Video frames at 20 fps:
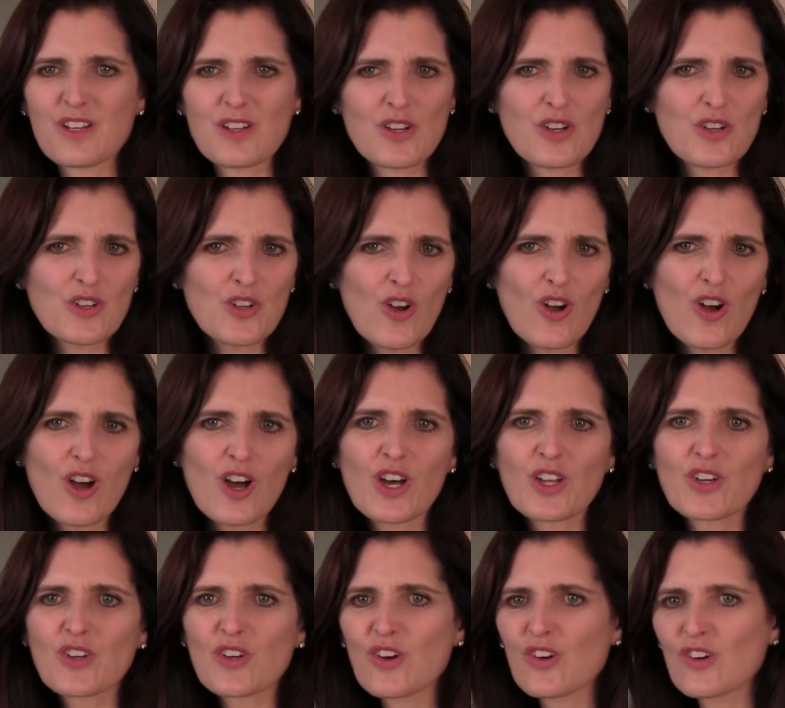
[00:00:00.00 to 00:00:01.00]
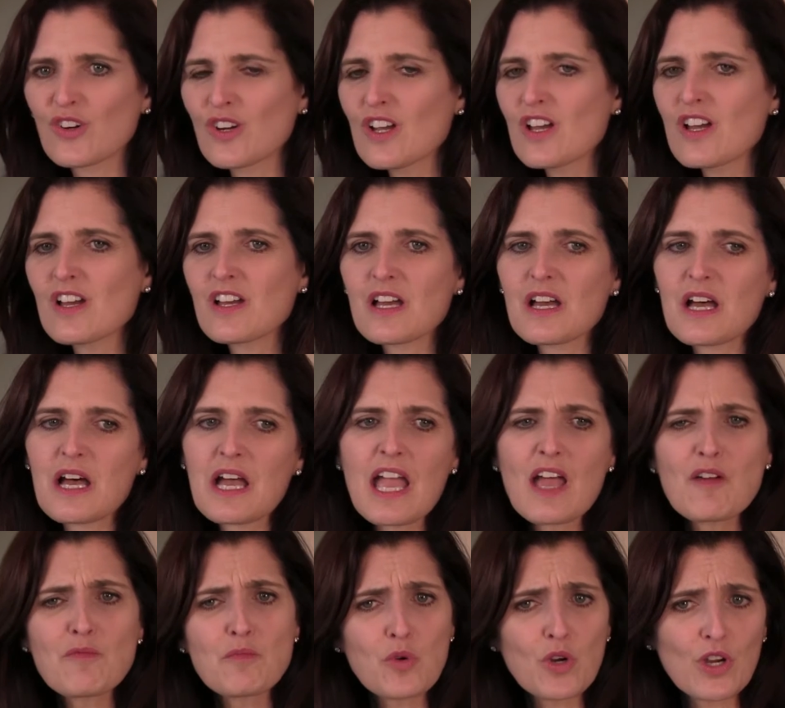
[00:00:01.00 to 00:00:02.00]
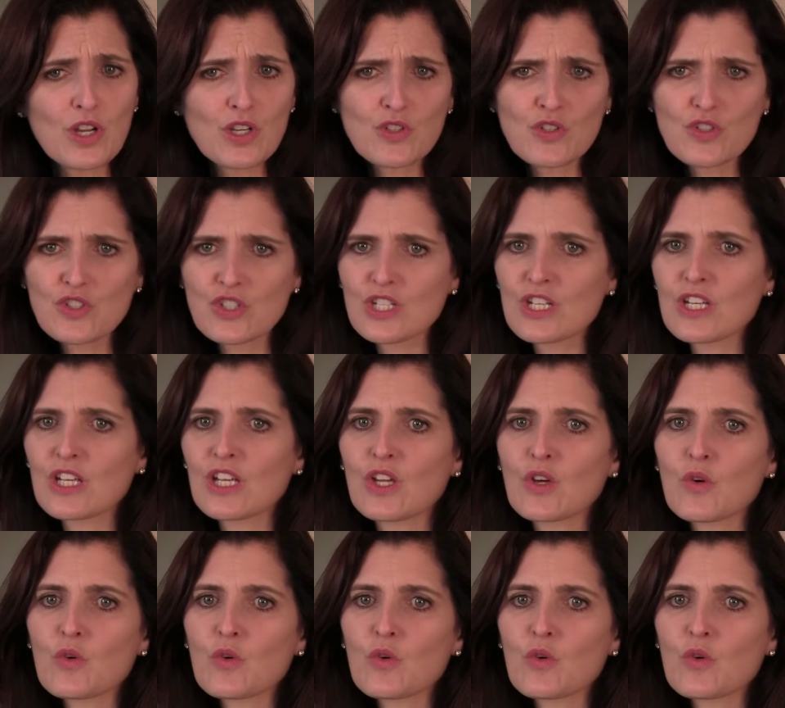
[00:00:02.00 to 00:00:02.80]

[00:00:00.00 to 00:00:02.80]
are gone, or I have more energy,